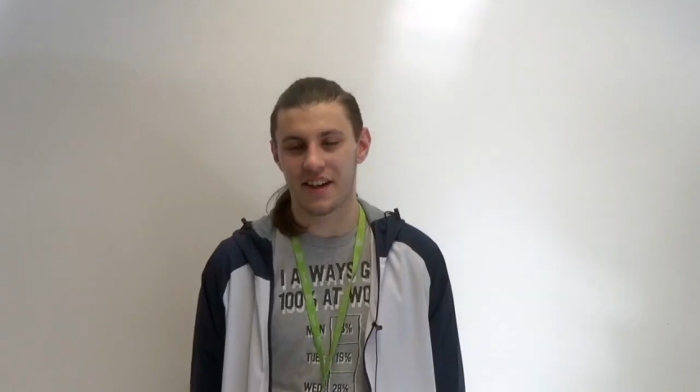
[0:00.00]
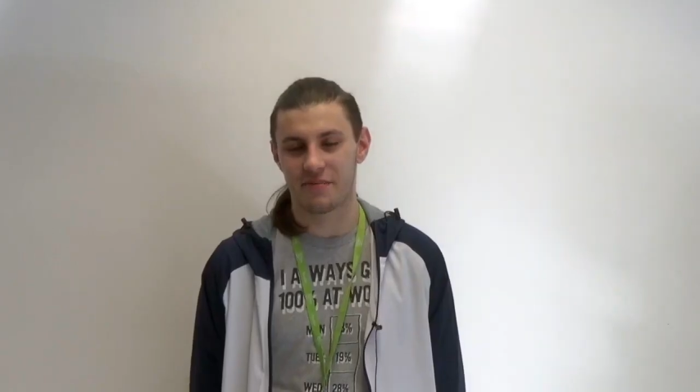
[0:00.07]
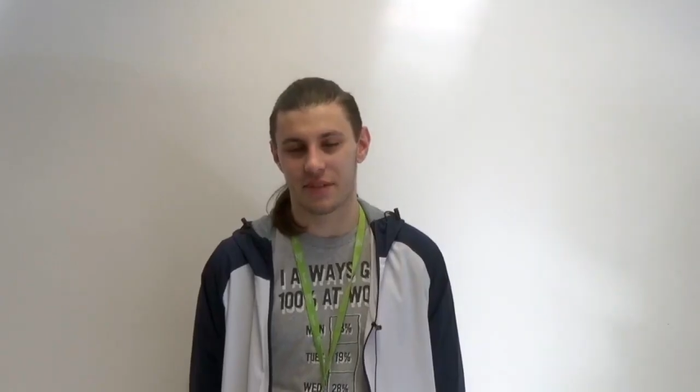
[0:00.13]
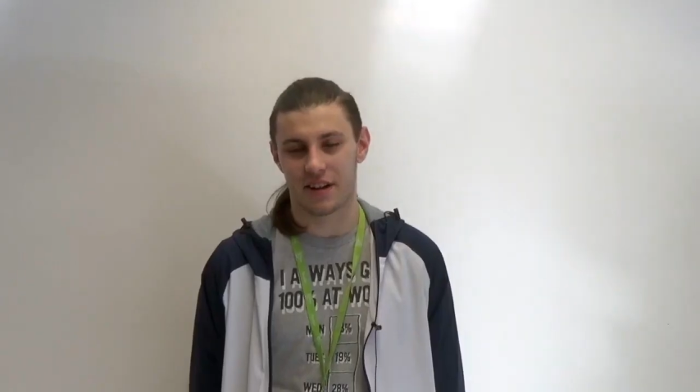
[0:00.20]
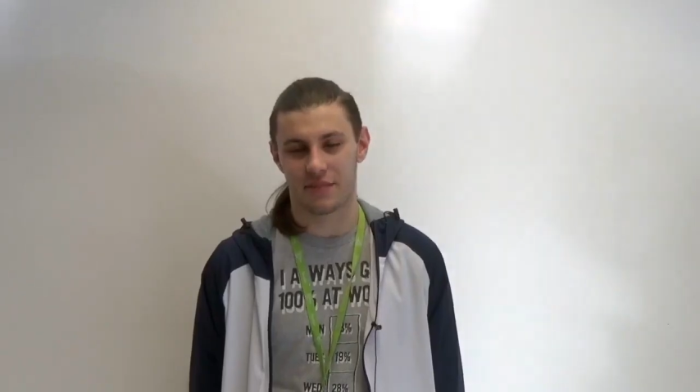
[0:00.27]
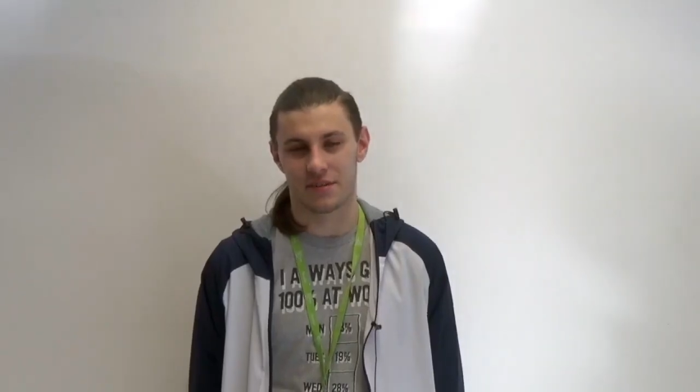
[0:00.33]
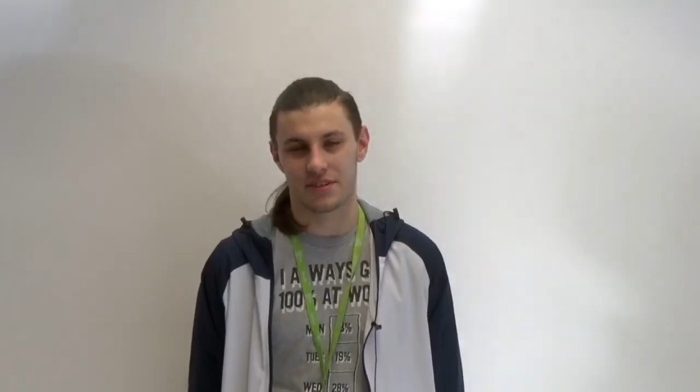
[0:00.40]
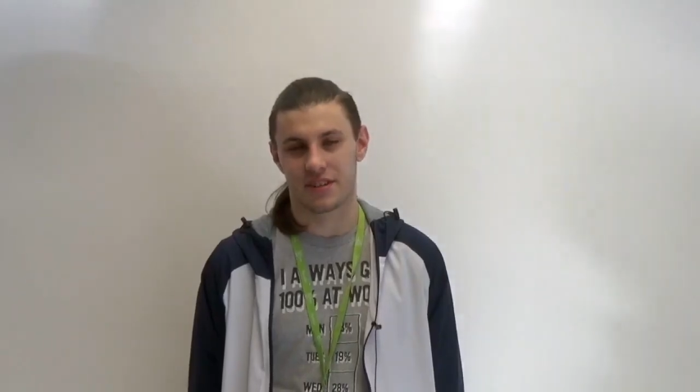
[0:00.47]
My
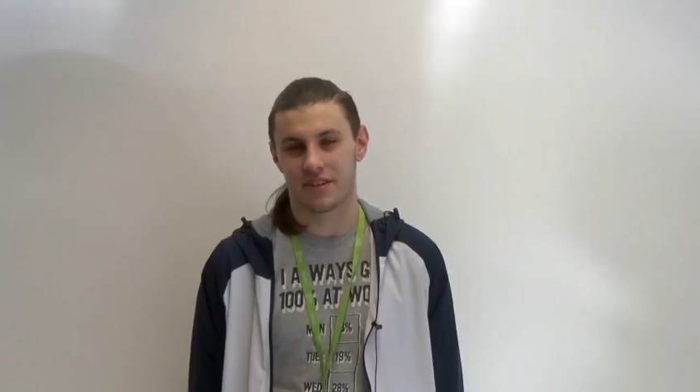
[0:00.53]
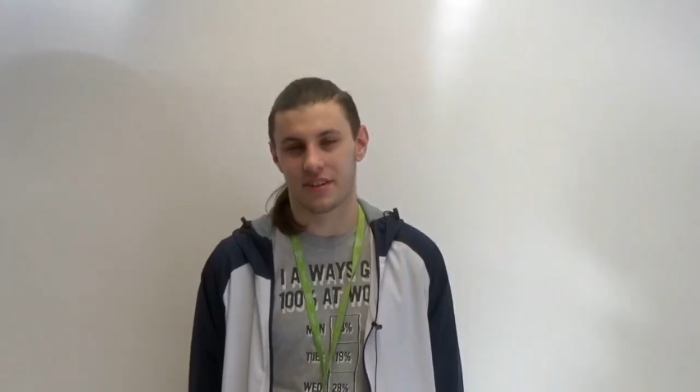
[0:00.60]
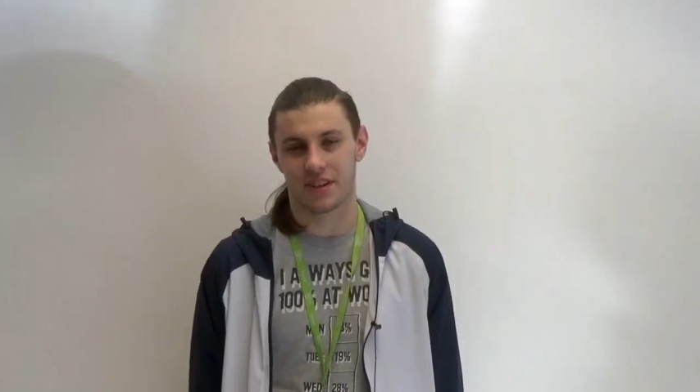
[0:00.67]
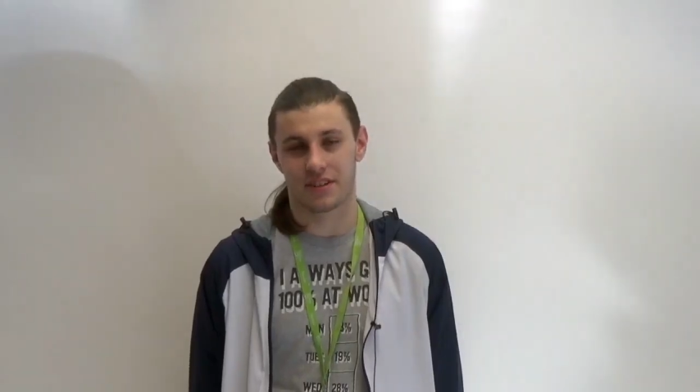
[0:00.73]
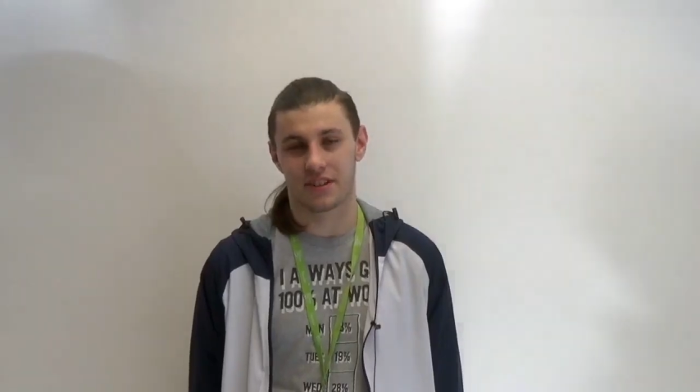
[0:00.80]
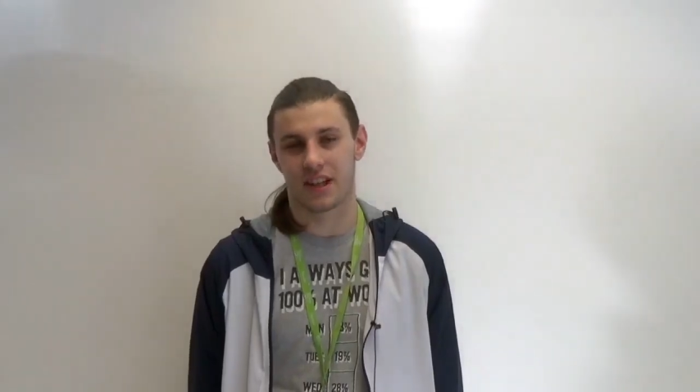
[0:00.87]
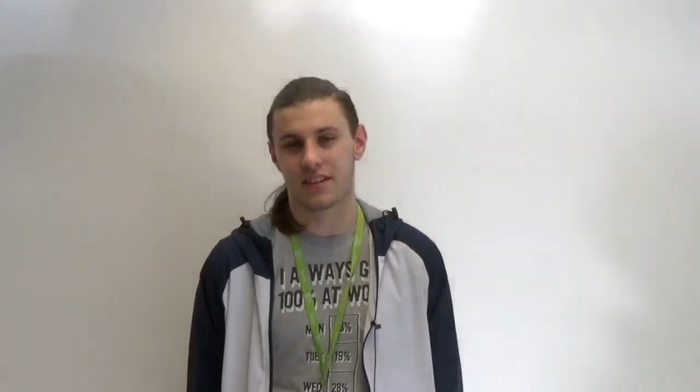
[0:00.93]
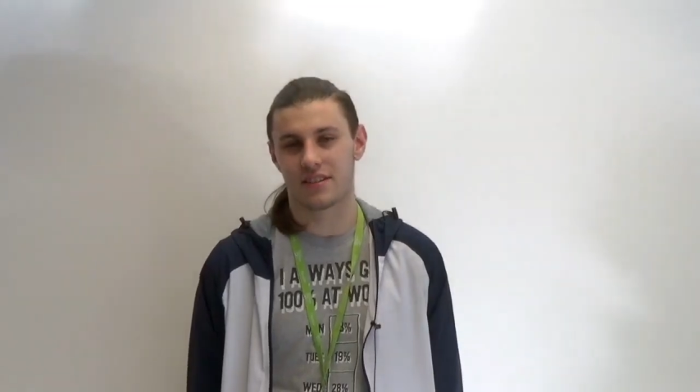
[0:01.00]
name is Zoe
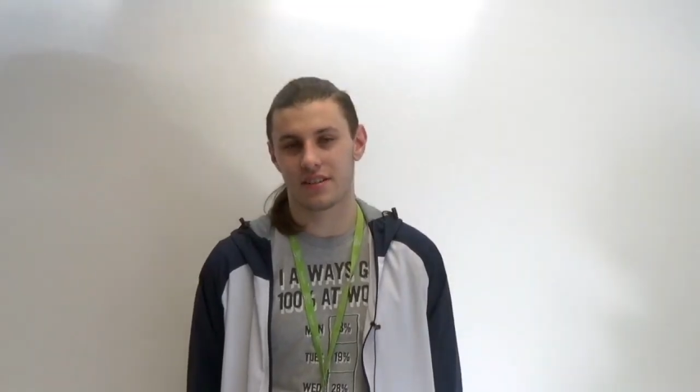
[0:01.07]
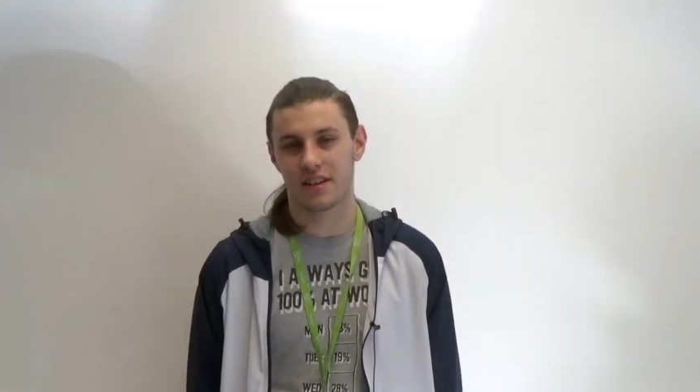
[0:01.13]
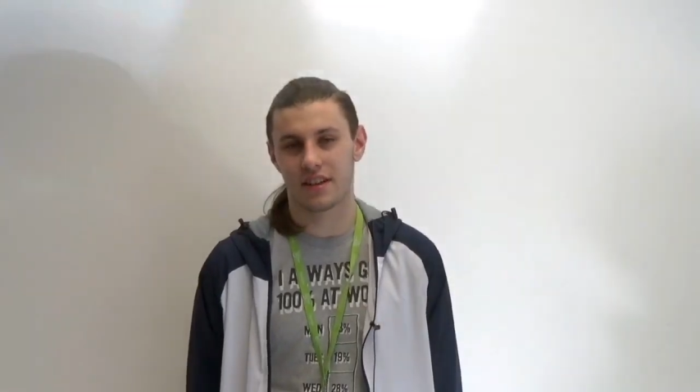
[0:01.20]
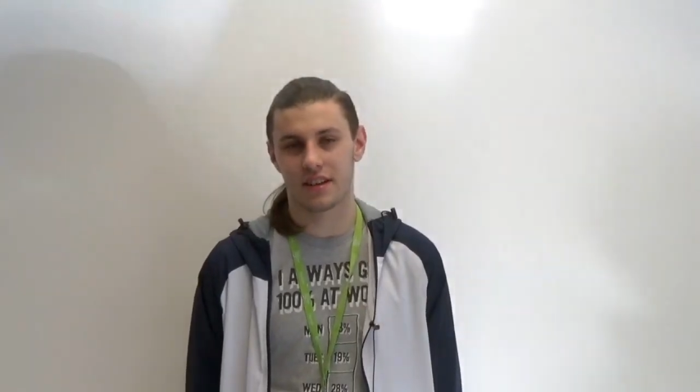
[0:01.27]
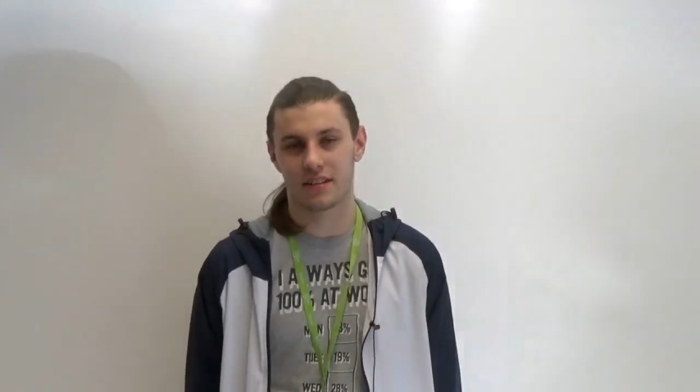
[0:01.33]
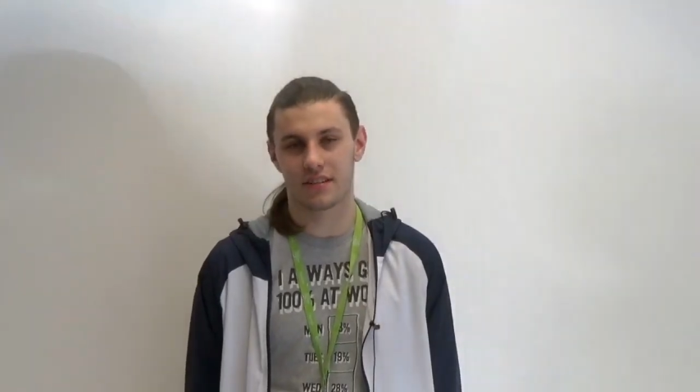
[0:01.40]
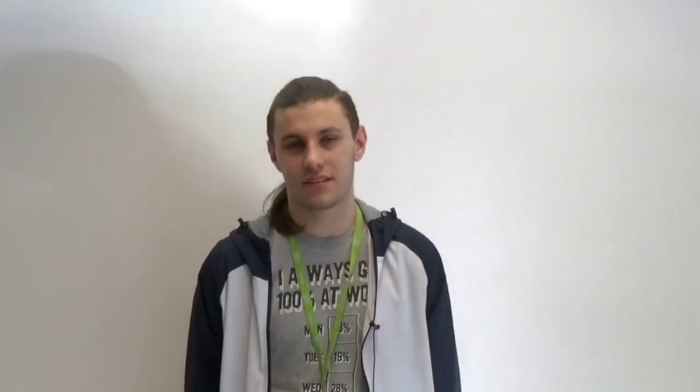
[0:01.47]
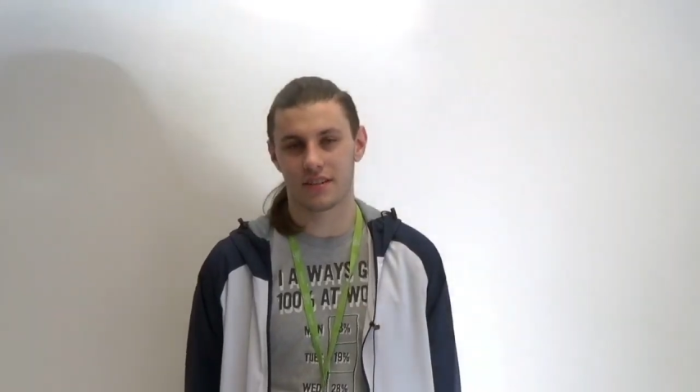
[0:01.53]
Ashnata
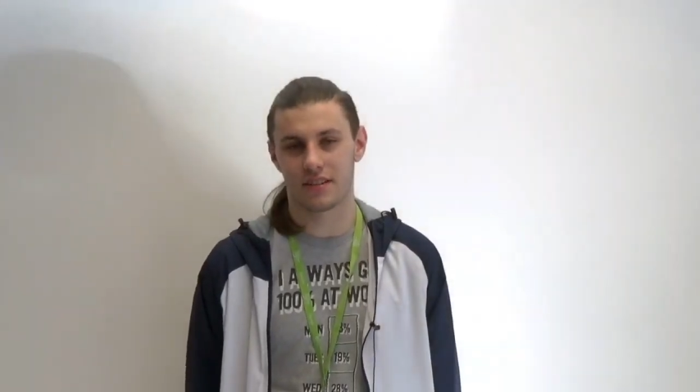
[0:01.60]
and